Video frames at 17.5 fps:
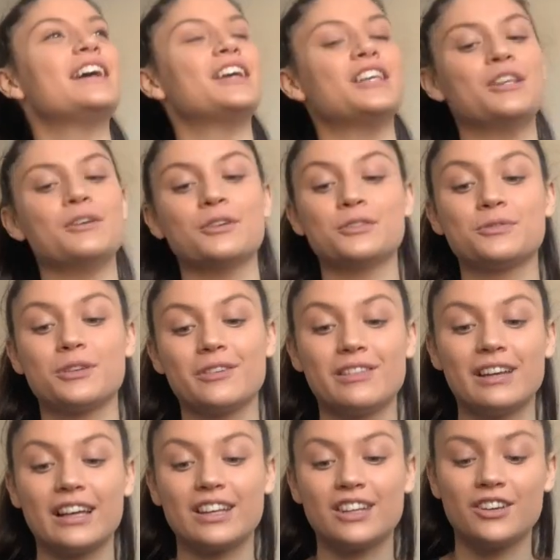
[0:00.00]
You're probably
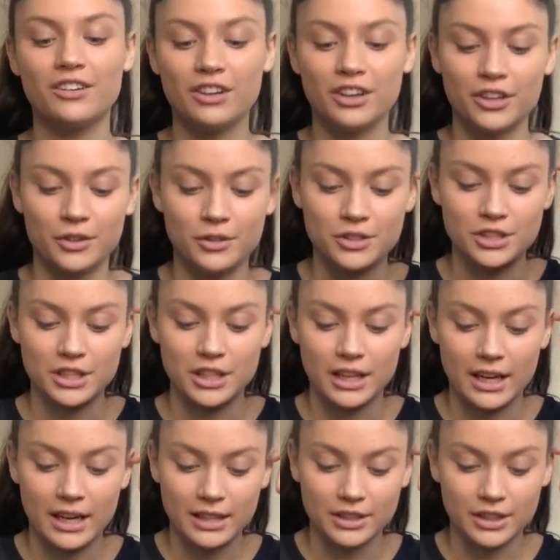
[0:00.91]
like, you're an OG,
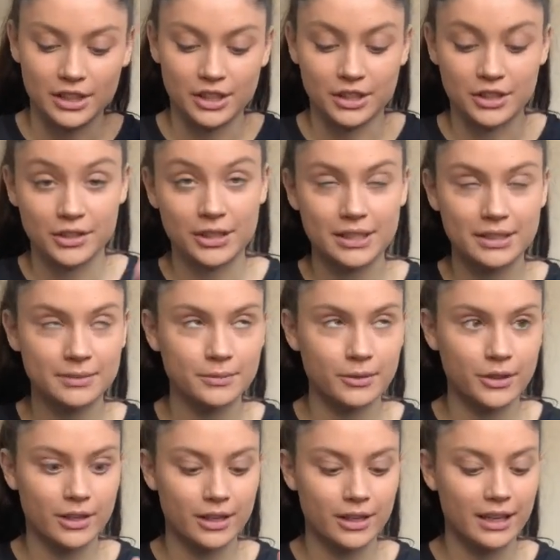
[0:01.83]
I know,
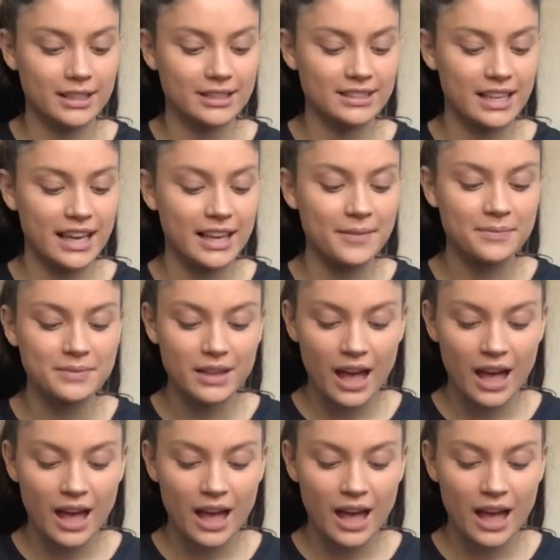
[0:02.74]
what can I say?